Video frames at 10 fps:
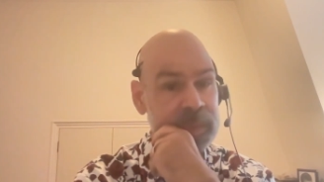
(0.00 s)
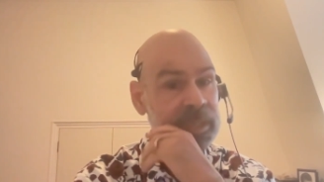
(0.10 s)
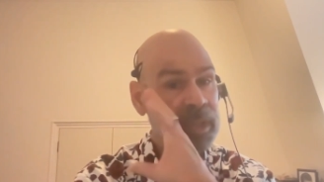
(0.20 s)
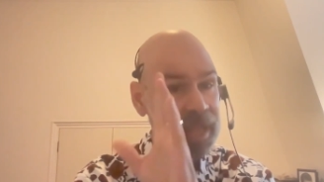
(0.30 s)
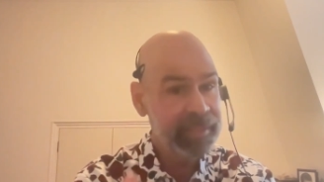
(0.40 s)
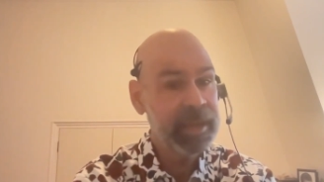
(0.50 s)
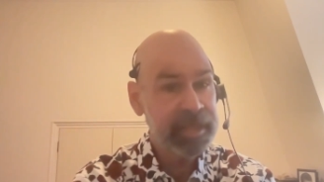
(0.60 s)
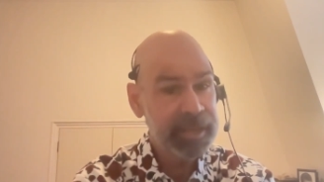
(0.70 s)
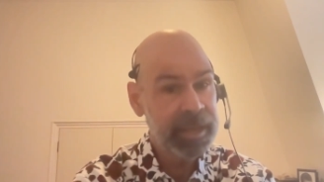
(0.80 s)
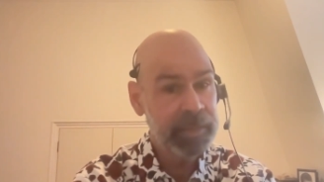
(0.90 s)
was a lot that
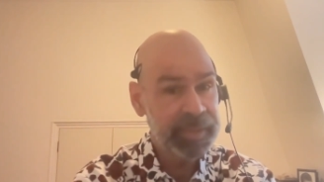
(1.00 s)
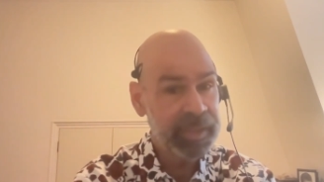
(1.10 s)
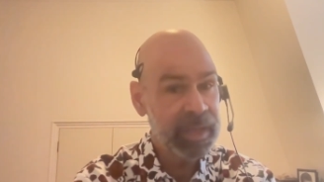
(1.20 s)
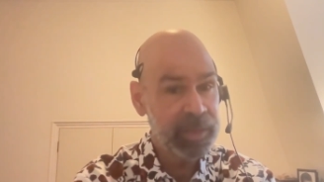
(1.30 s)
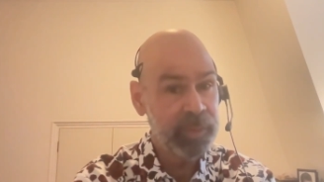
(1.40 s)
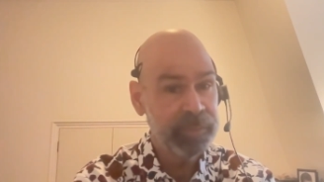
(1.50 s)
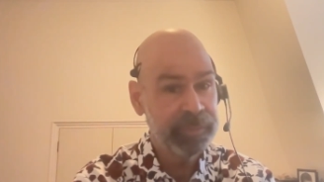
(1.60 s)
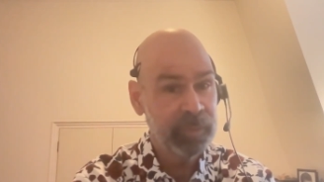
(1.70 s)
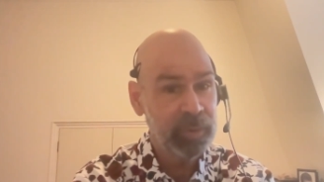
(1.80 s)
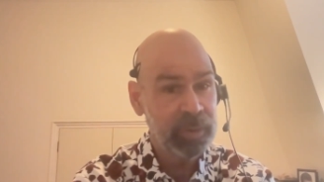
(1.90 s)
ended up on the cutting room
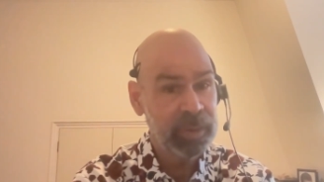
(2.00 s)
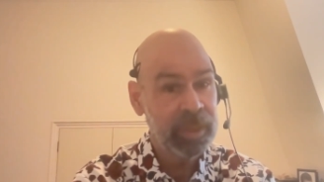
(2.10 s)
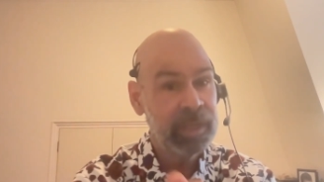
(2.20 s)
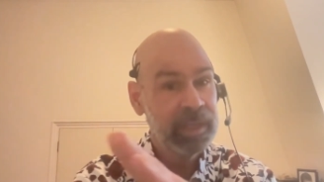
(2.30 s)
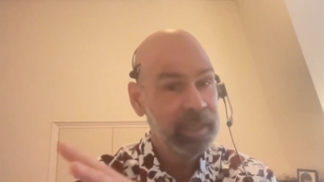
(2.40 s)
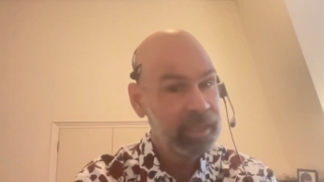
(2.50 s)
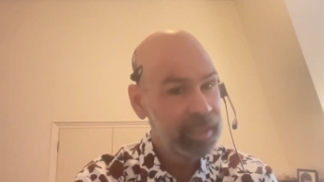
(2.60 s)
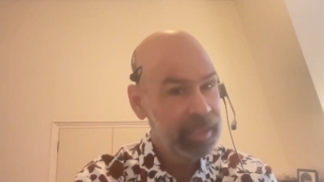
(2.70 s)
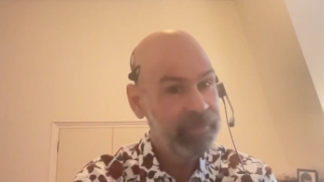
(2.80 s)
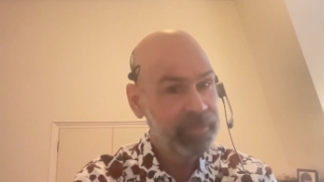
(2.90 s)
floor
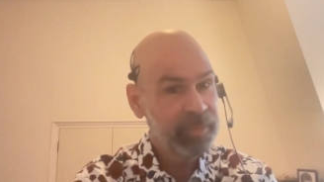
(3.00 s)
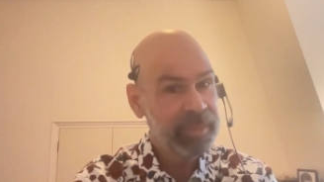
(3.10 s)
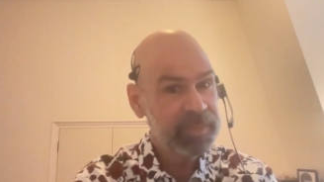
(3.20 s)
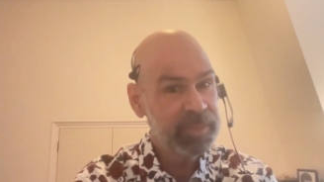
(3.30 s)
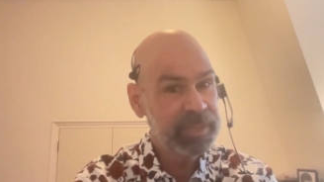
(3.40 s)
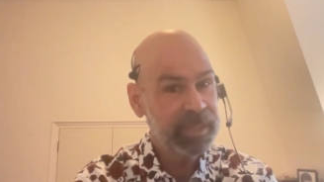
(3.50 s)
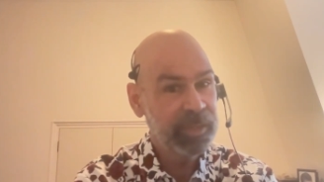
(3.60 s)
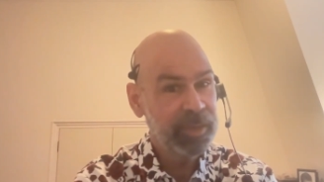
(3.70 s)
from this particular